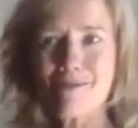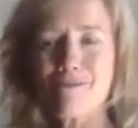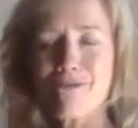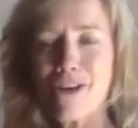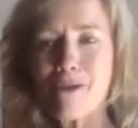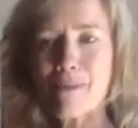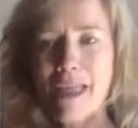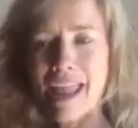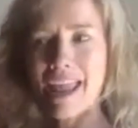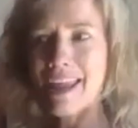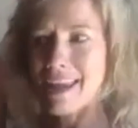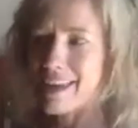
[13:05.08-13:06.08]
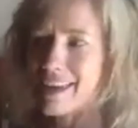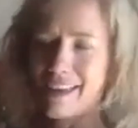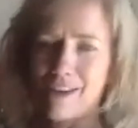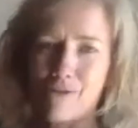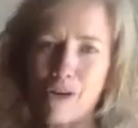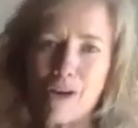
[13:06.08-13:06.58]
from
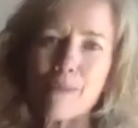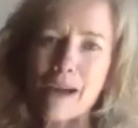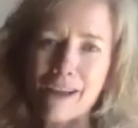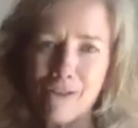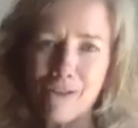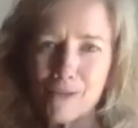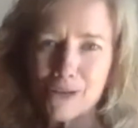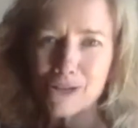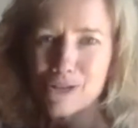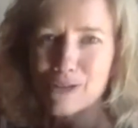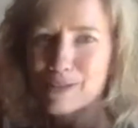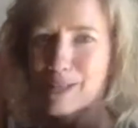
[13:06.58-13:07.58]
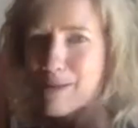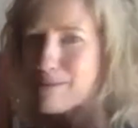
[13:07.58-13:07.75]
one of my former students at